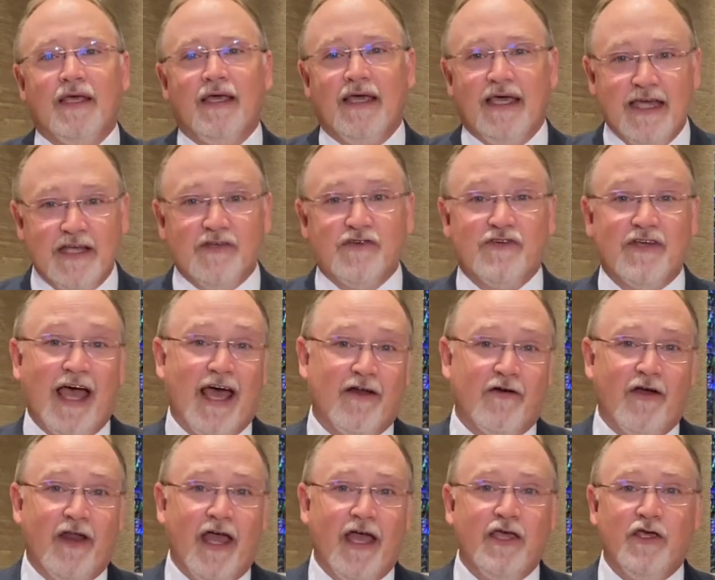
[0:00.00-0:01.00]
Each
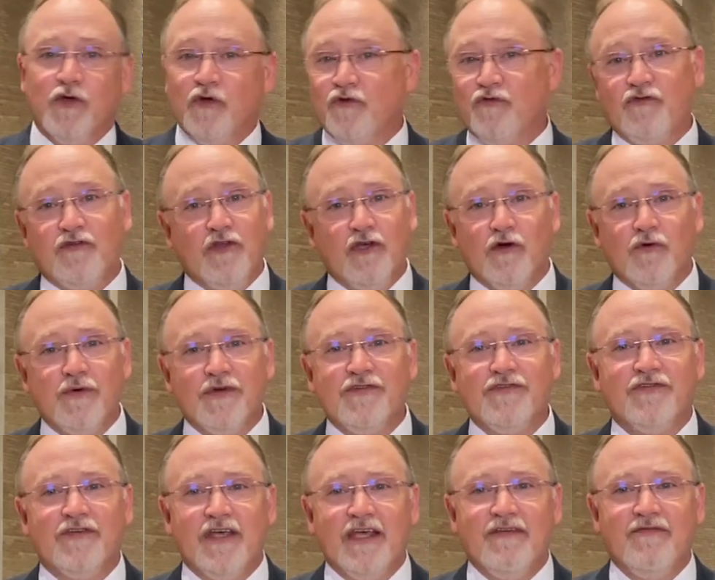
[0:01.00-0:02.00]
Saturday, you'll still
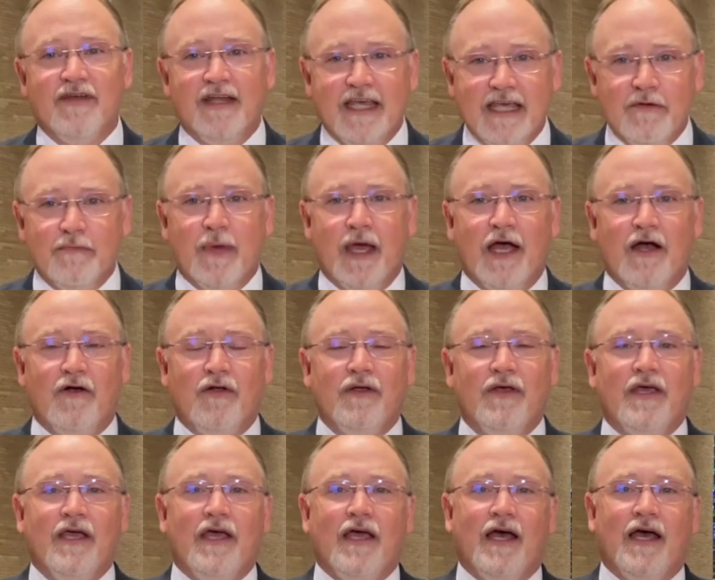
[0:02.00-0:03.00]
receive an email
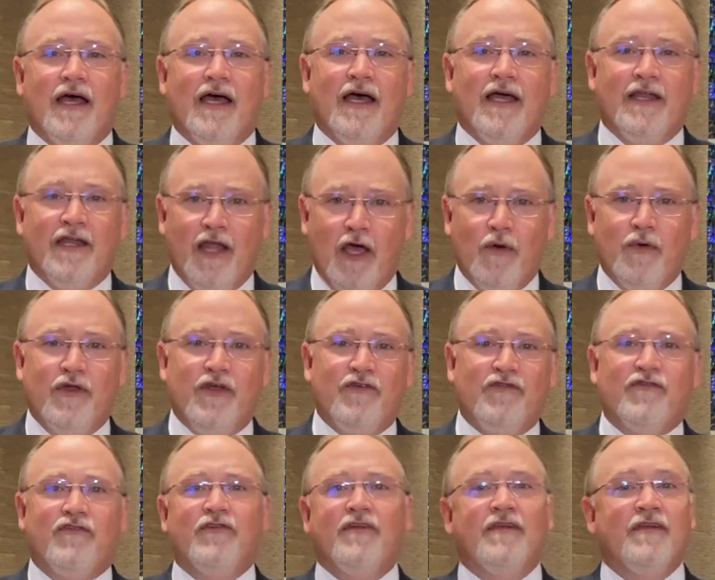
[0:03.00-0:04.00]

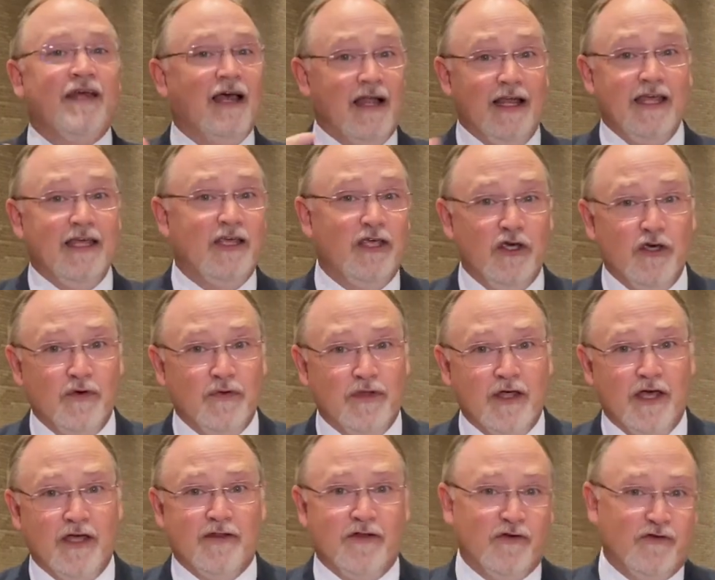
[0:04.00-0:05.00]
notice telling you
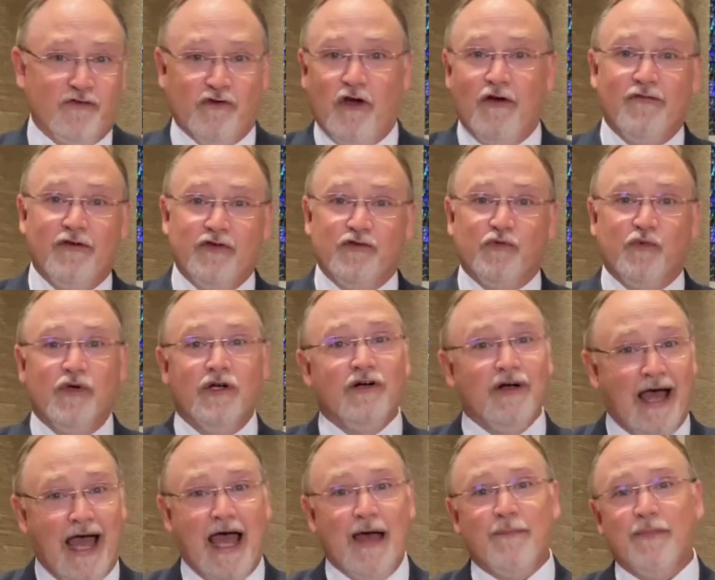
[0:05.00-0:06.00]
that the service will
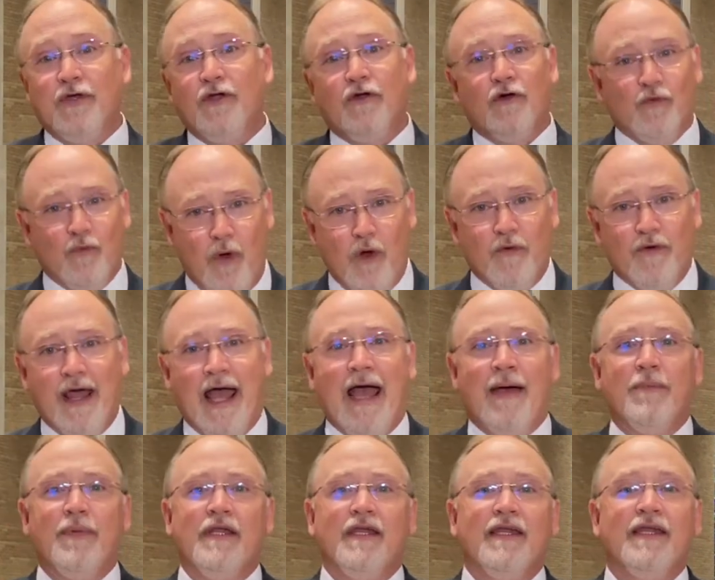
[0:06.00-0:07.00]
happen or won't
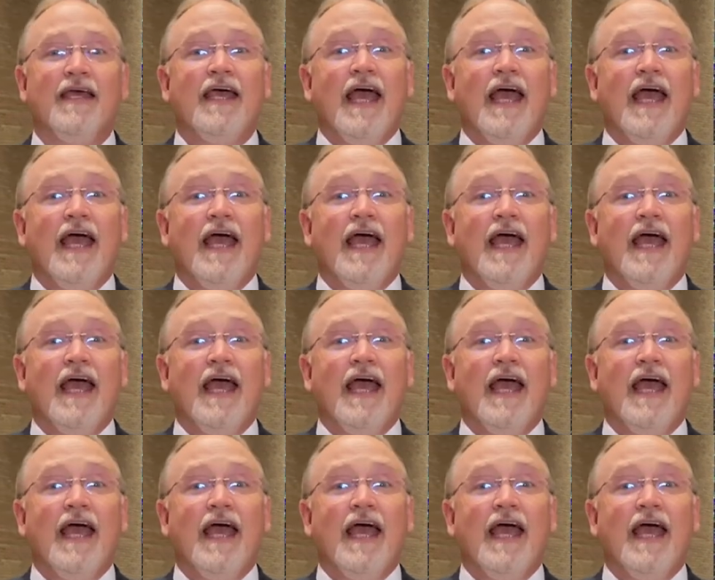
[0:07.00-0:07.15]
happen,